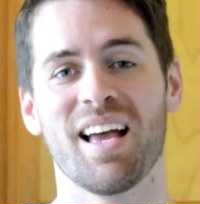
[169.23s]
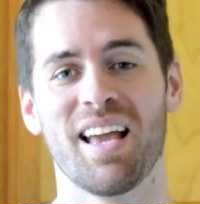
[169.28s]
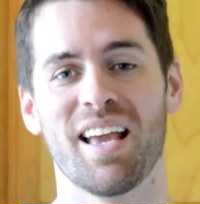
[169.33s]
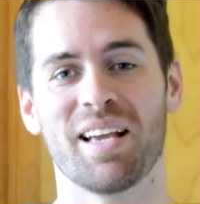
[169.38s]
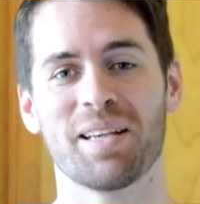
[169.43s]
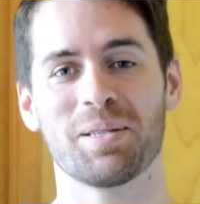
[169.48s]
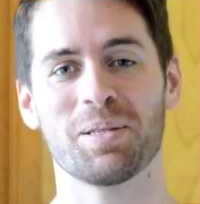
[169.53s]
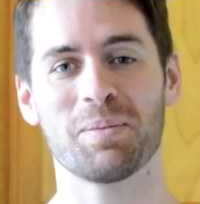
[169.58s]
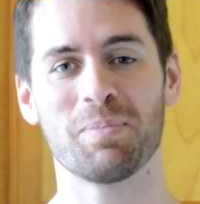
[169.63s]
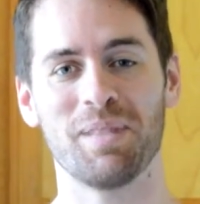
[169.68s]
I
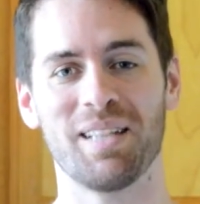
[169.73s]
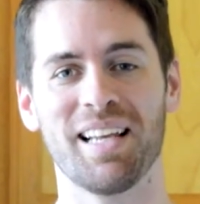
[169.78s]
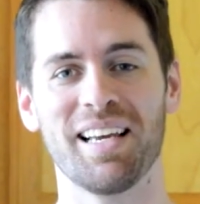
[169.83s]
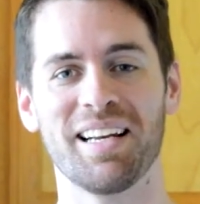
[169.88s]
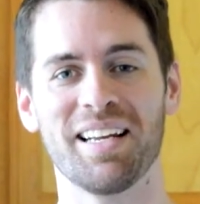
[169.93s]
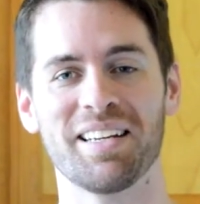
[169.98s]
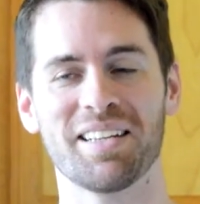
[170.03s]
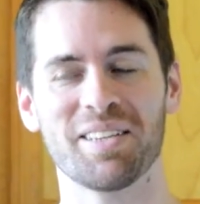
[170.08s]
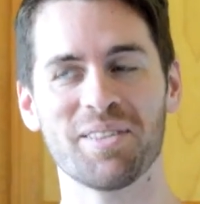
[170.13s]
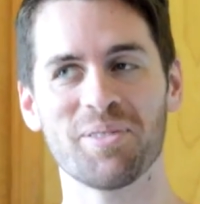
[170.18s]

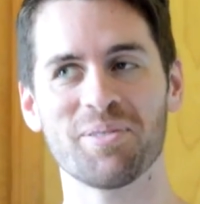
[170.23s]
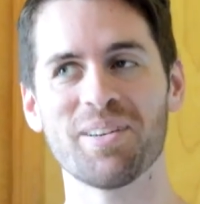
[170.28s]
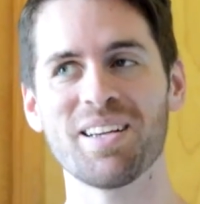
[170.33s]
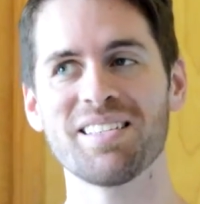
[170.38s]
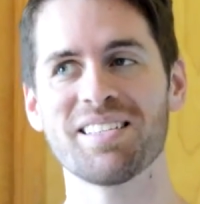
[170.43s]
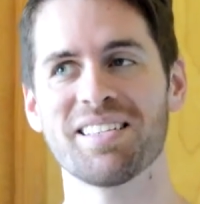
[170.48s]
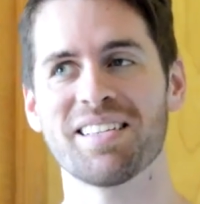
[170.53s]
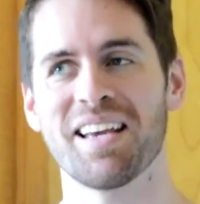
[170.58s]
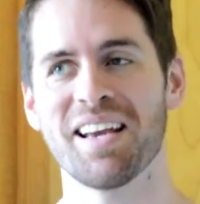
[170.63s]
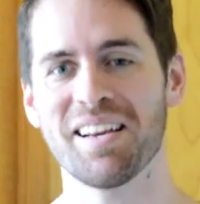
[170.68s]
explain it in
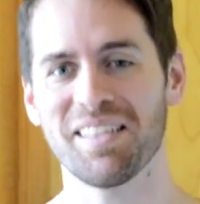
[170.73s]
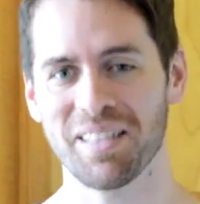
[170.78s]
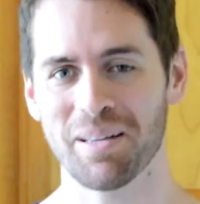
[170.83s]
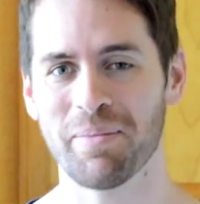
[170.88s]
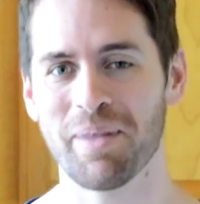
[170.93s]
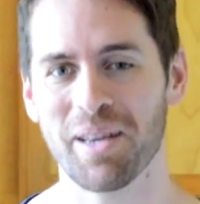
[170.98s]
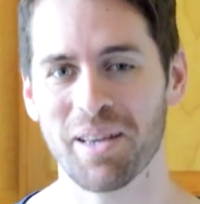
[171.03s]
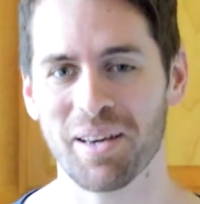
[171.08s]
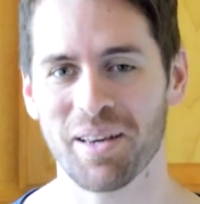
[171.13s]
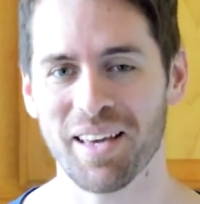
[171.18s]
great detail and
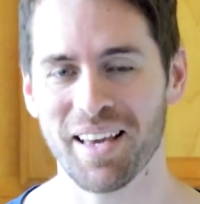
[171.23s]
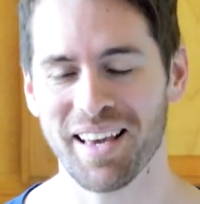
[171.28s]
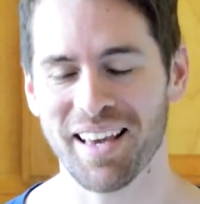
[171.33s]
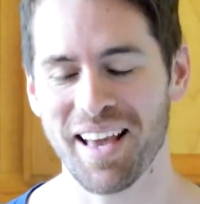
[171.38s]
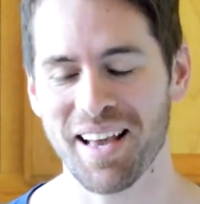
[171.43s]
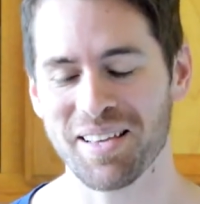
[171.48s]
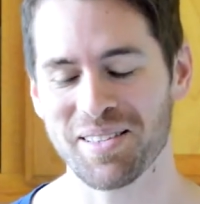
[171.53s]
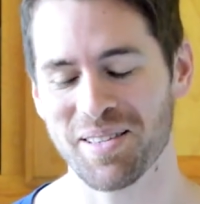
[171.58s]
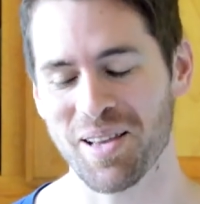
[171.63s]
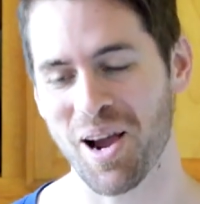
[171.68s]
make a
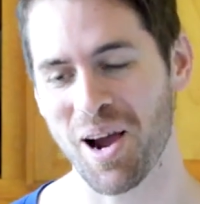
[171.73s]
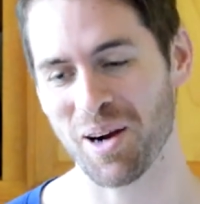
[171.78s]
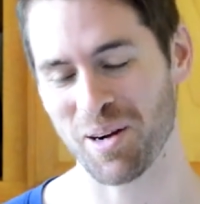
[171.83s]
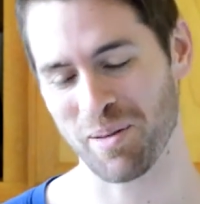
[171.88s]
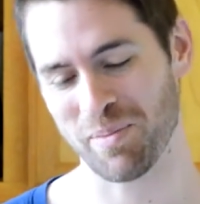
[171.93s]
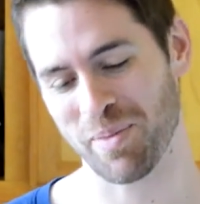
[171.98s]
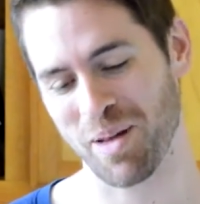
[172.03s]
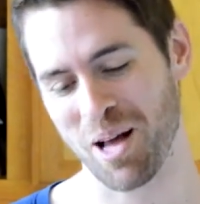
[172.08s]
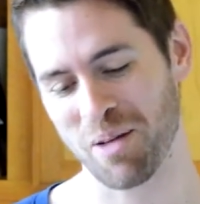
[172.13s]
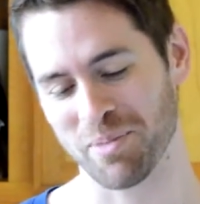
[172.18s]
kick-ass
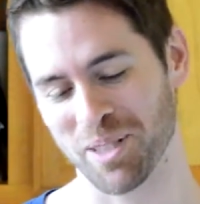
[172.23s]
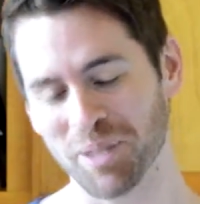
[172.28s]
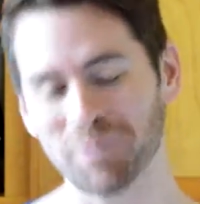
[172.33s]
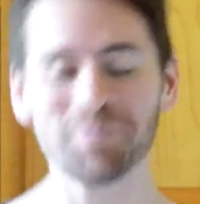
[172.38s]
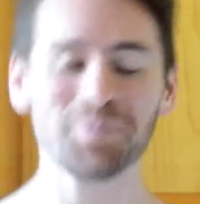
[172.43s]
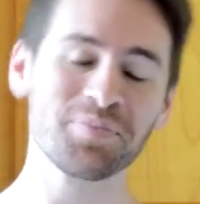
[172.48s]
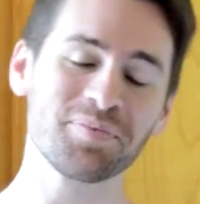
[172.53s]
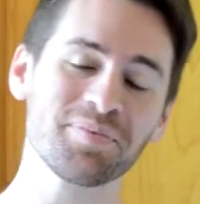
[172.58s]
Arnold Palmer.